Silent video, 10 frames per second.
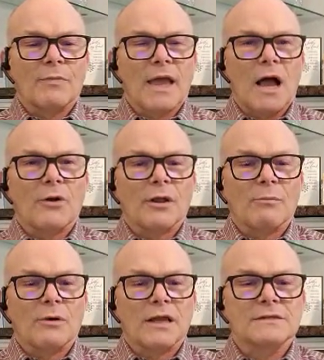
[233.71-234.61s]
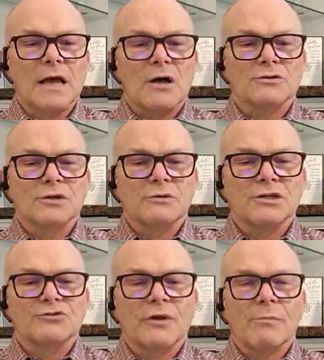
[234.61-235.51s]
The audiobook is also
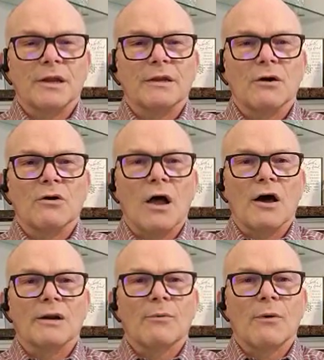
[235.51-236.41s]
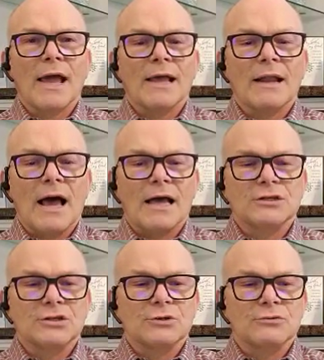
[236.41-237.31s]
distributed on Audible and
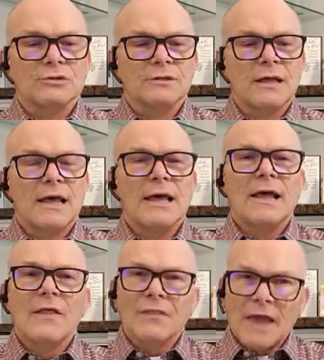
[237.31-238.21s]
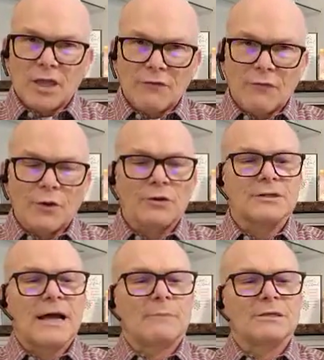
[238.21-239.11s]
iTunes. Thank you for your
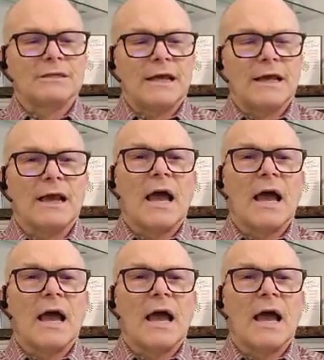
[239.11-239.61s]
time today.